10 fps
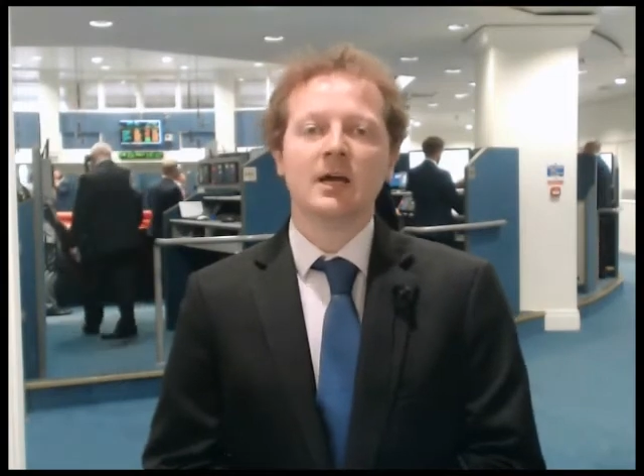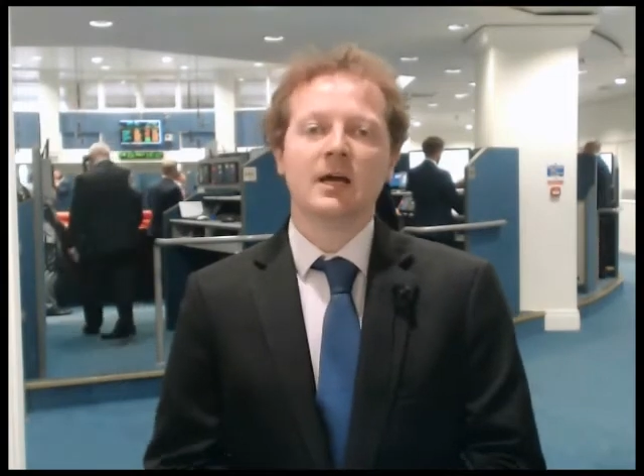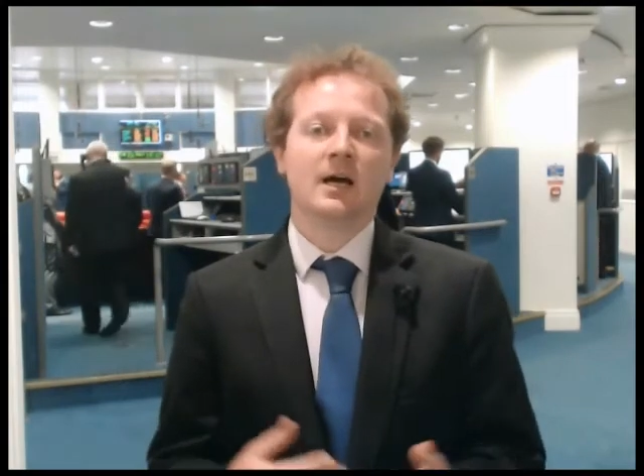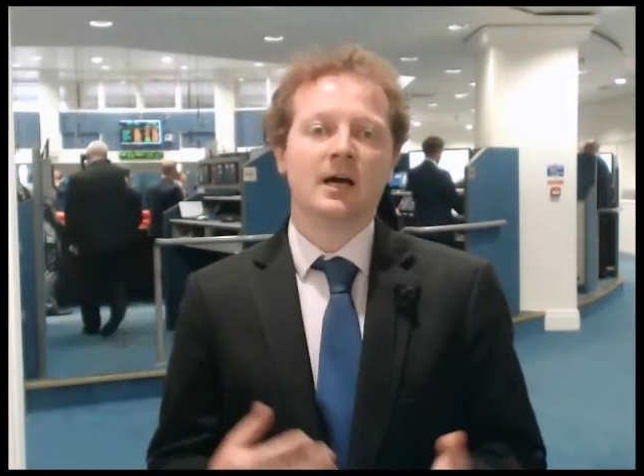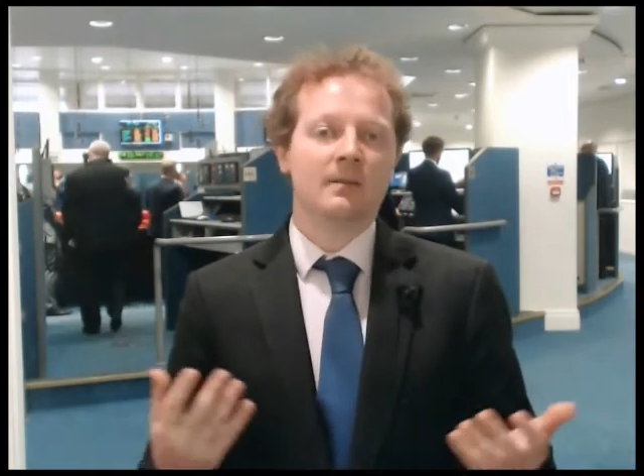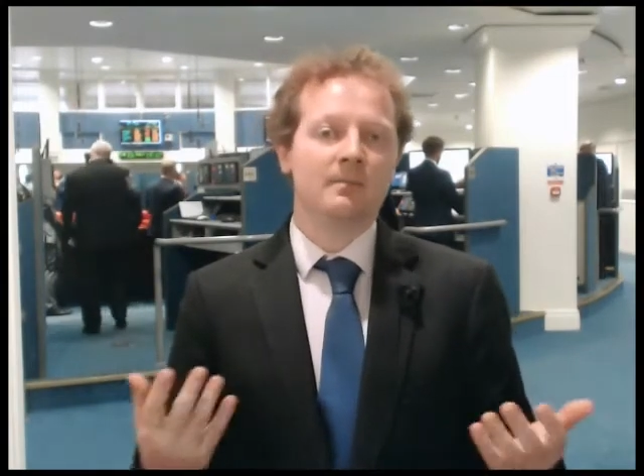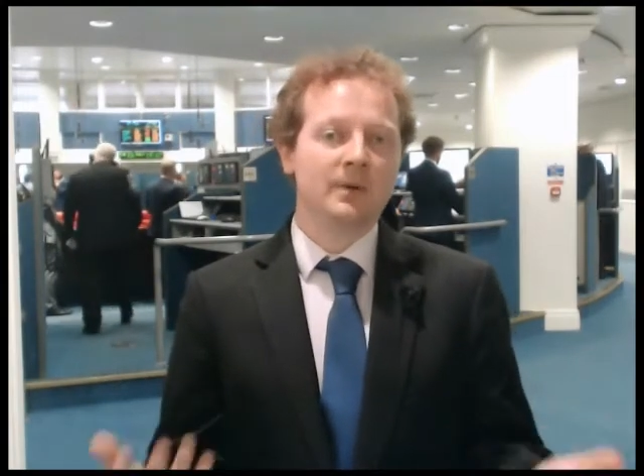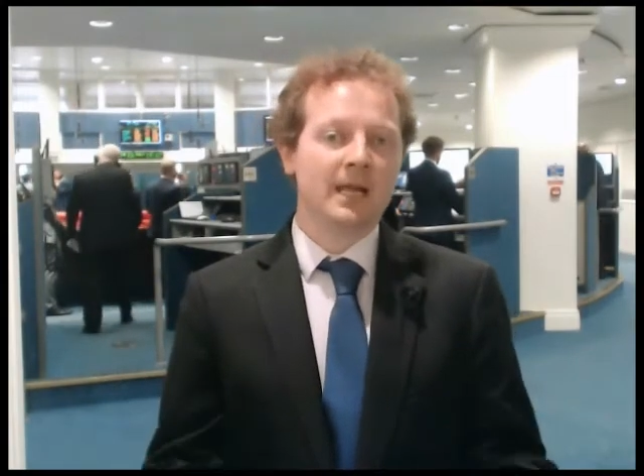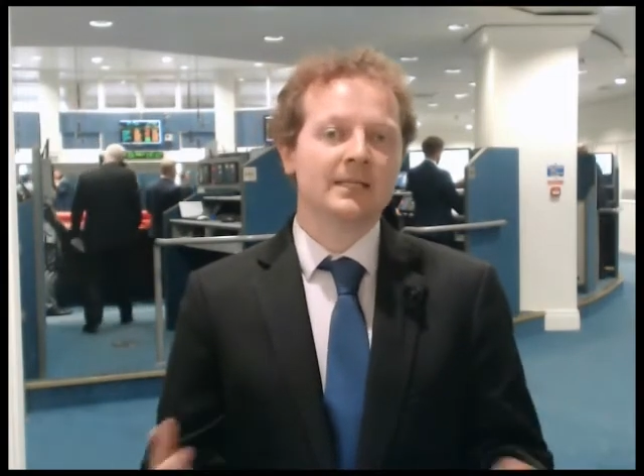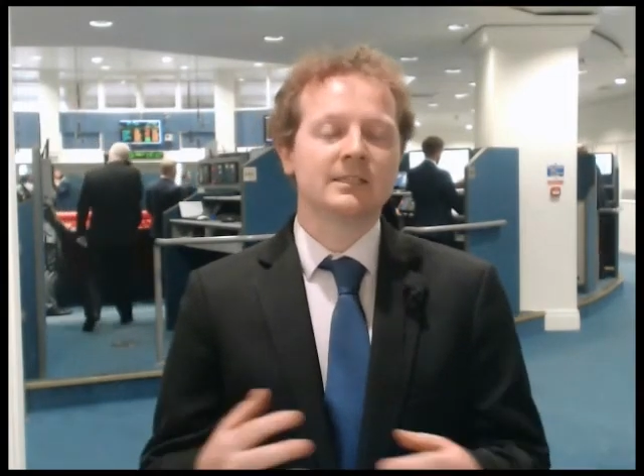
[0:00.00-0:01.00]
Um,
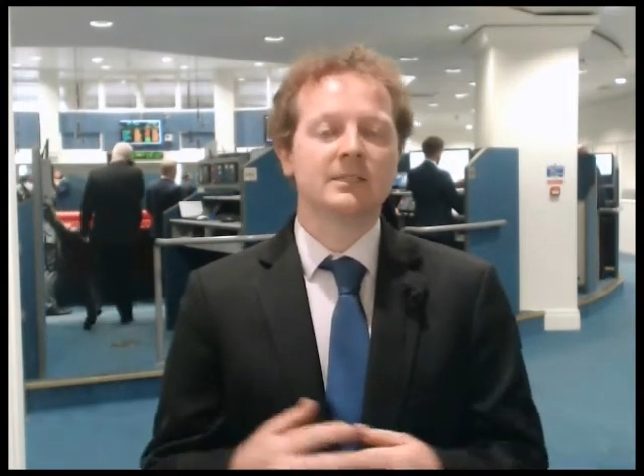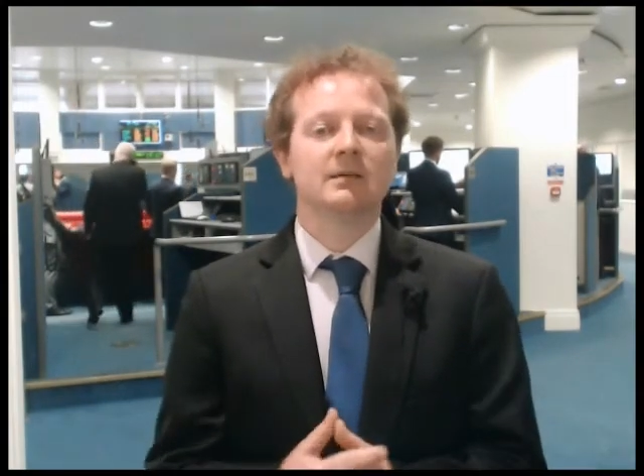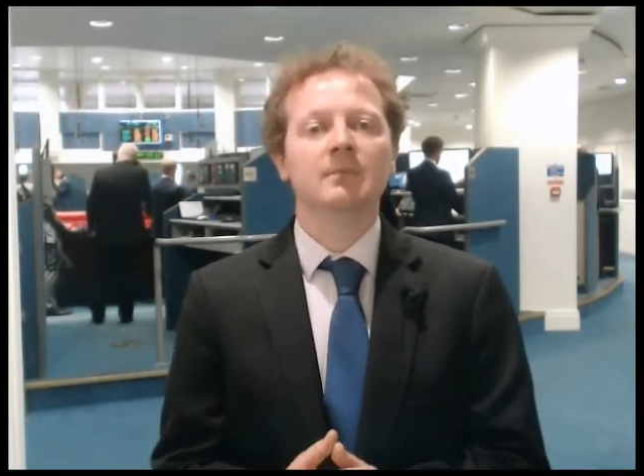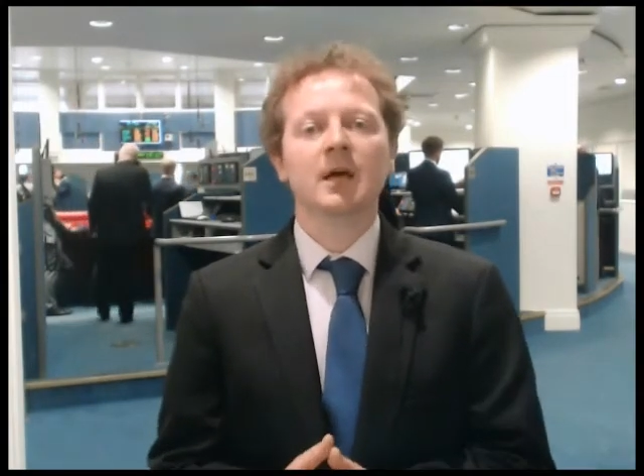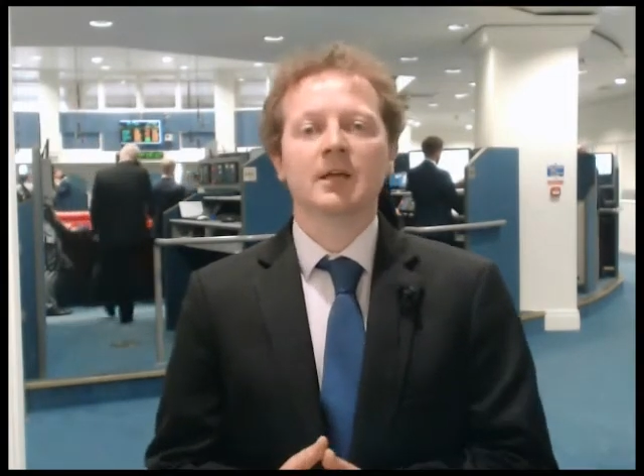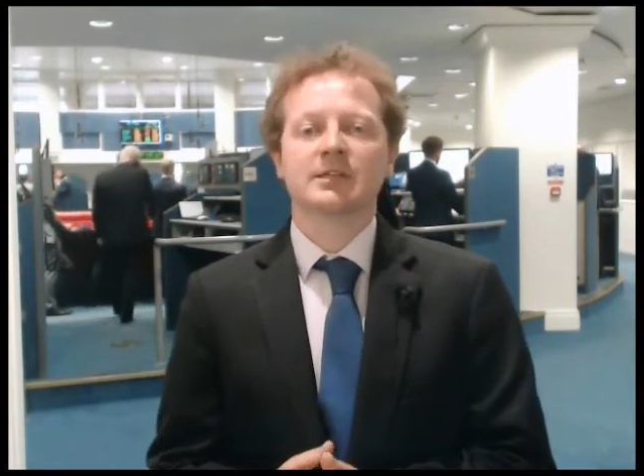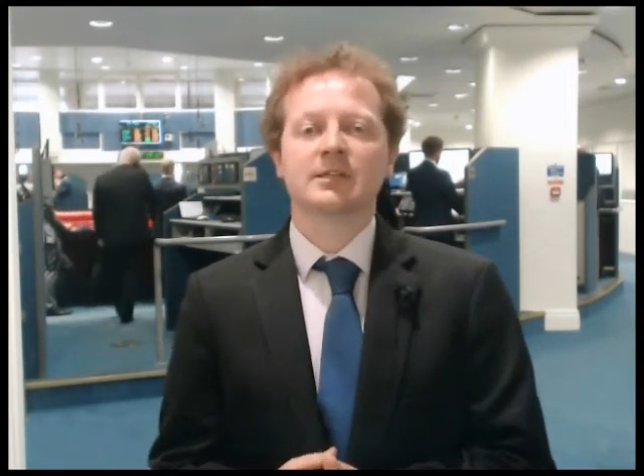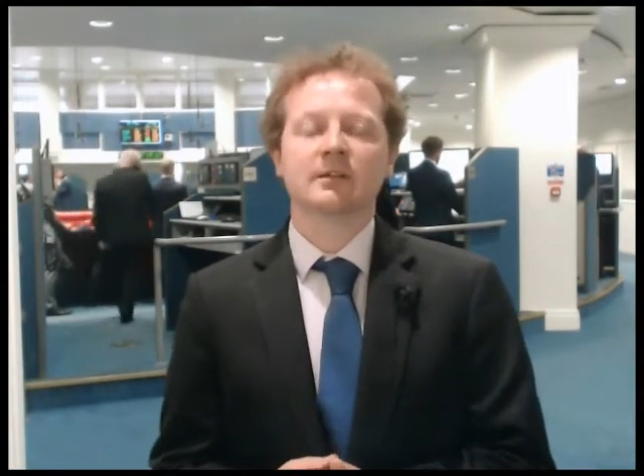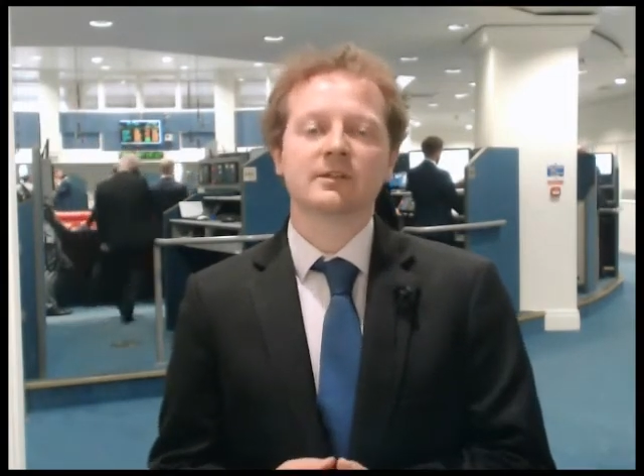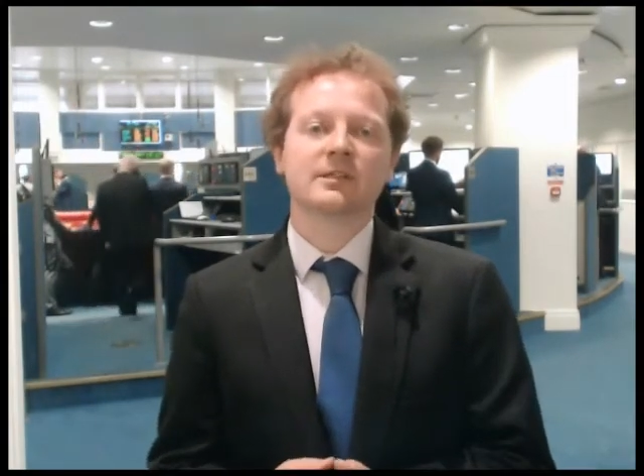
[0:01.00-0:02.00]
platinum still,